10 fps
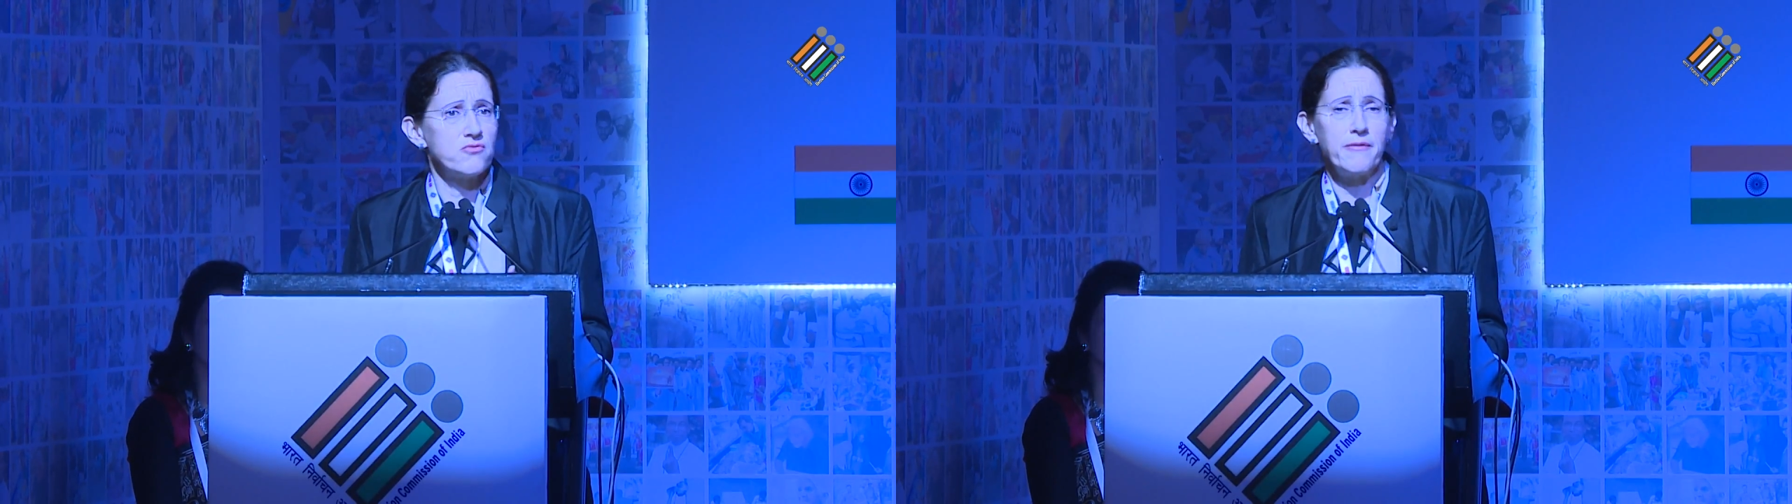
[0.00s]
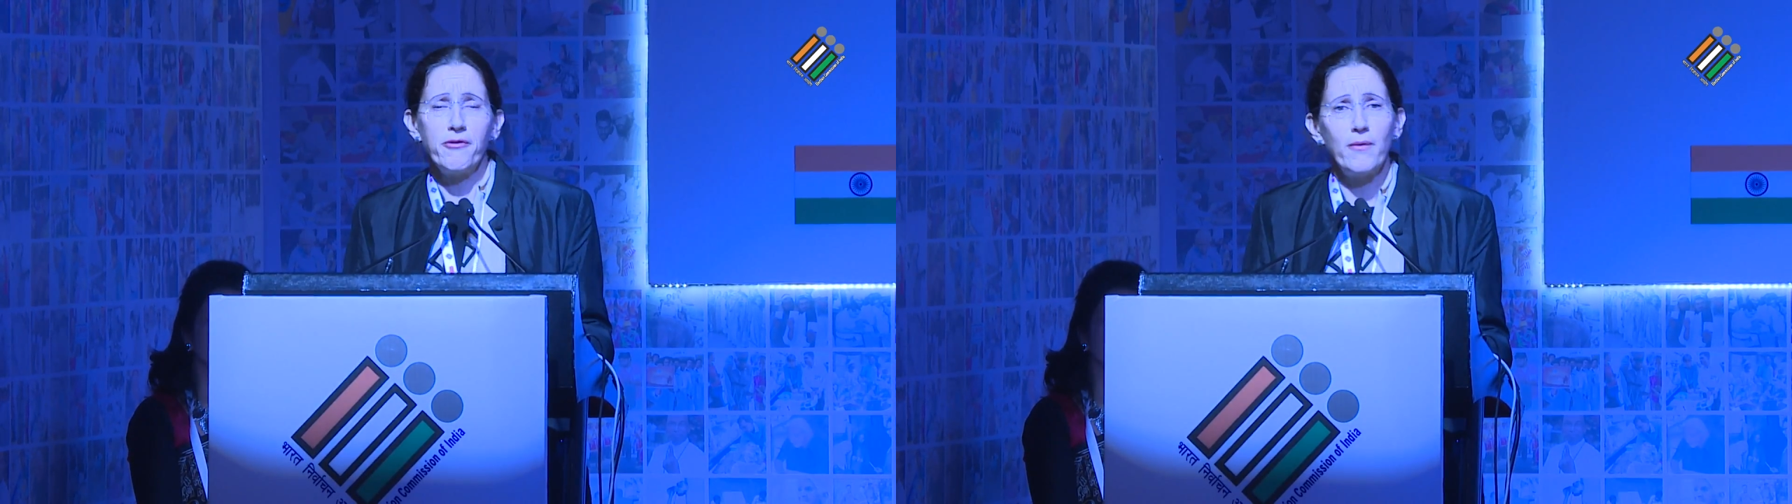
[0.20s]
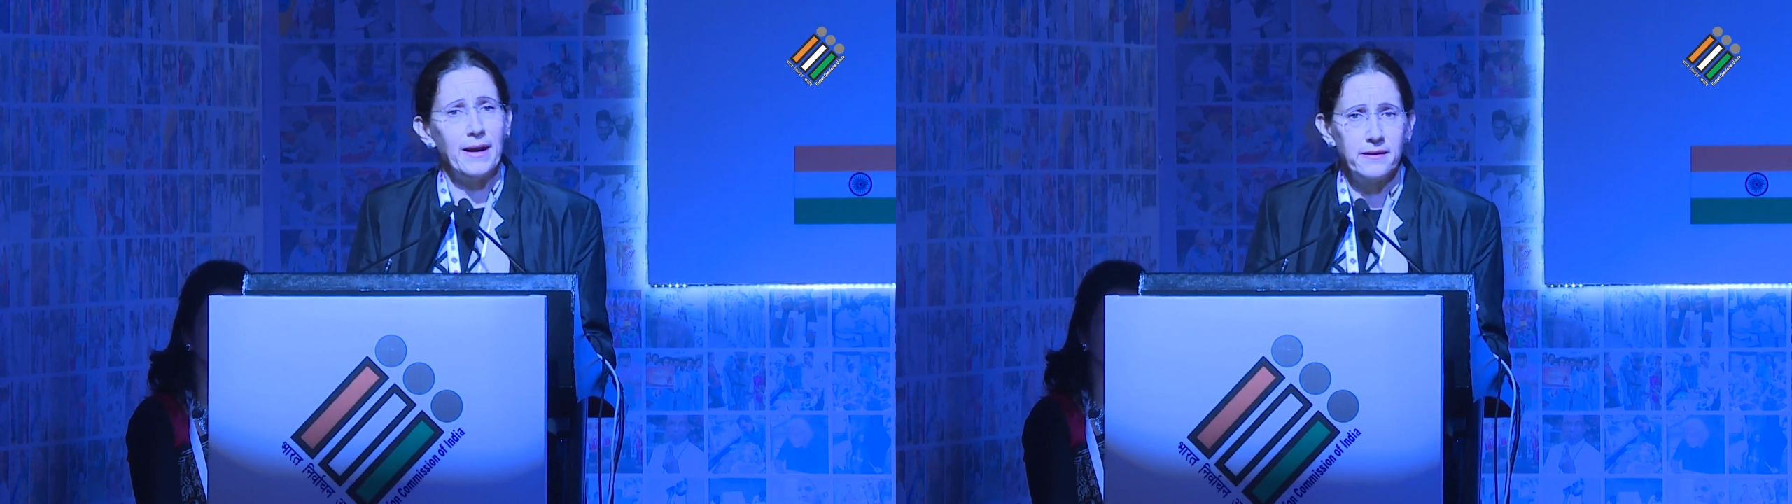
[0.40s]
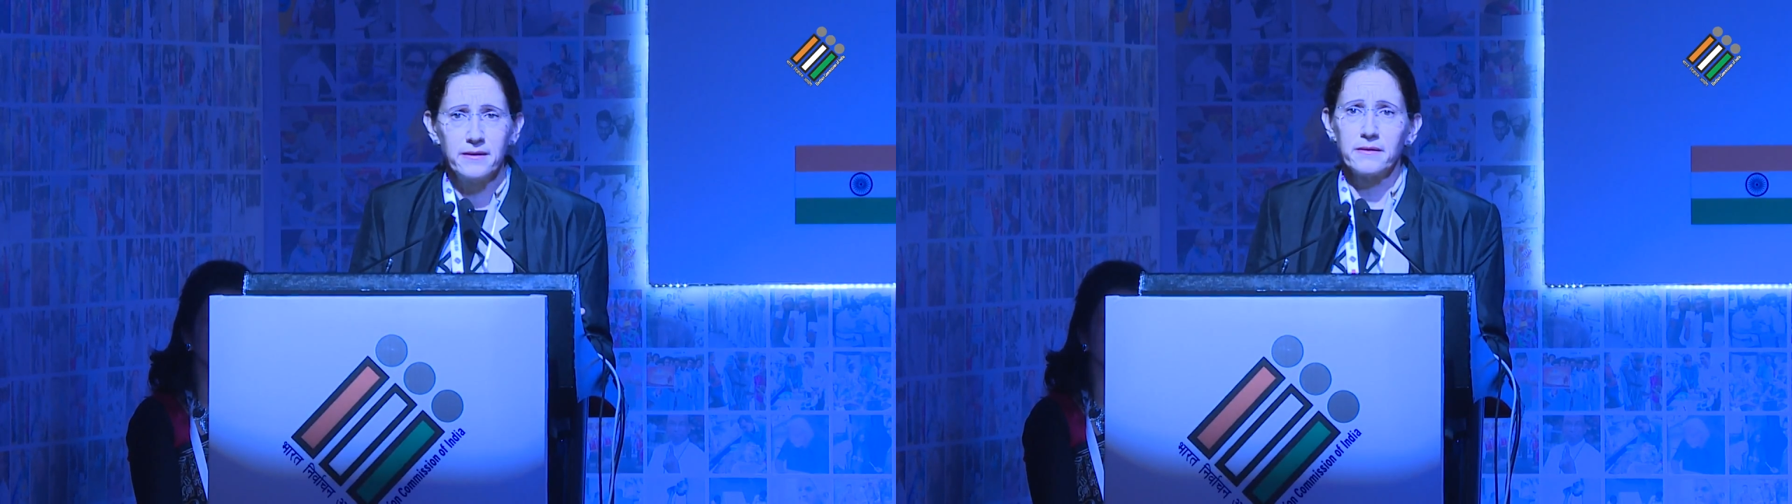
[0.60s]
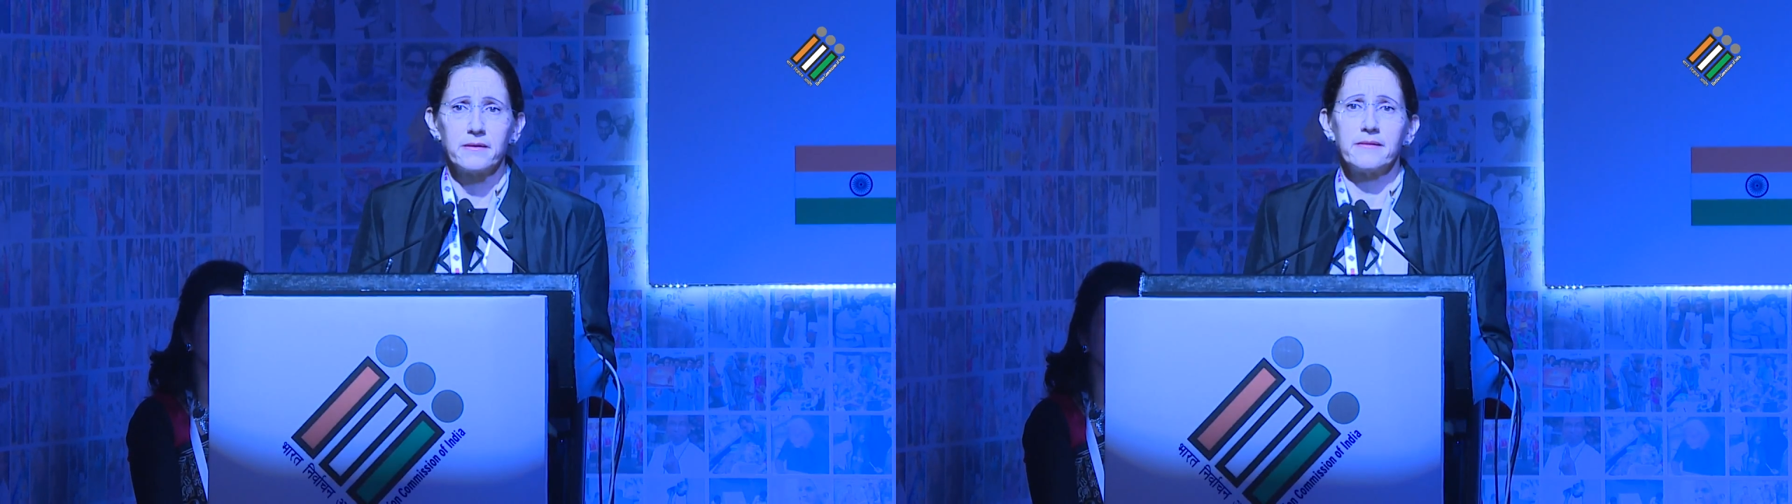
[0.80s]

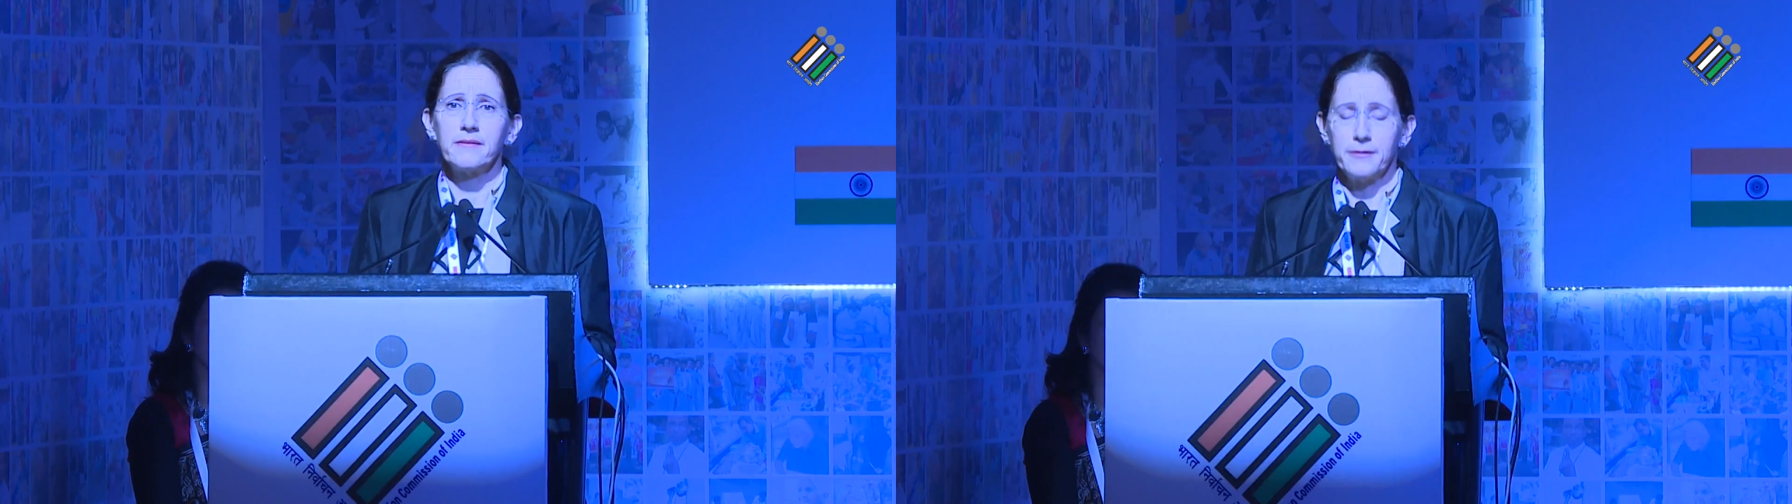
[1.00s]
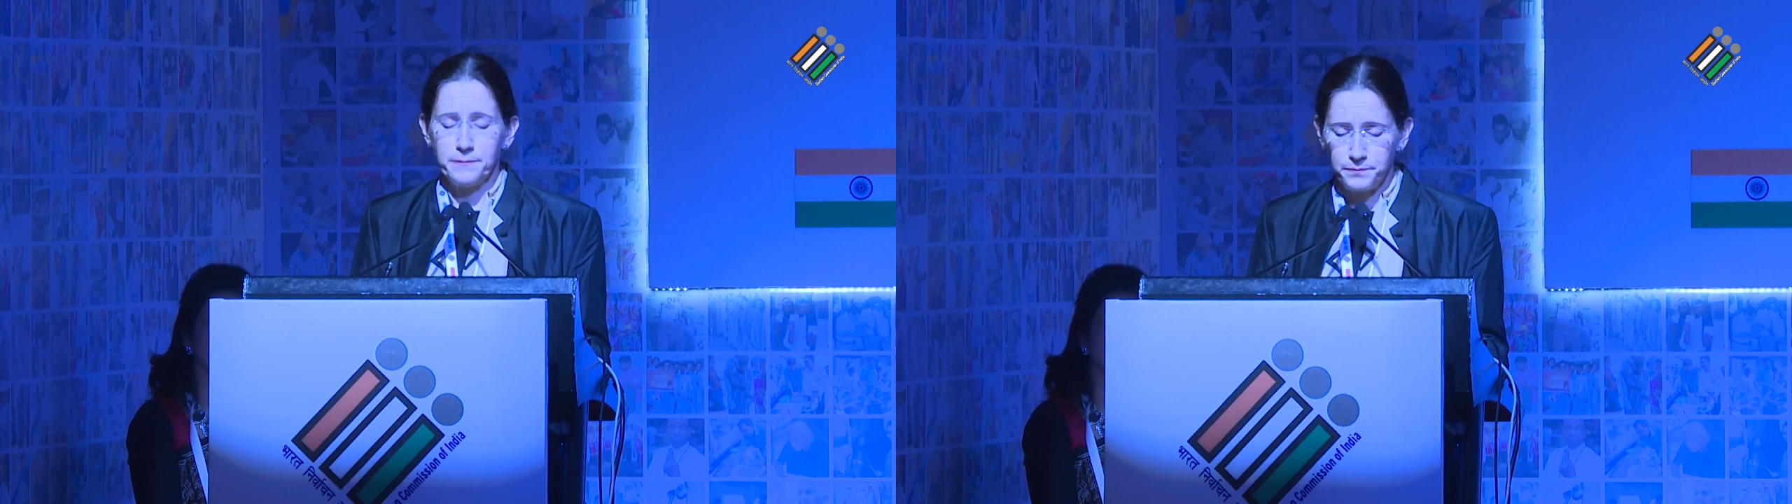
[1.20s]
referendums.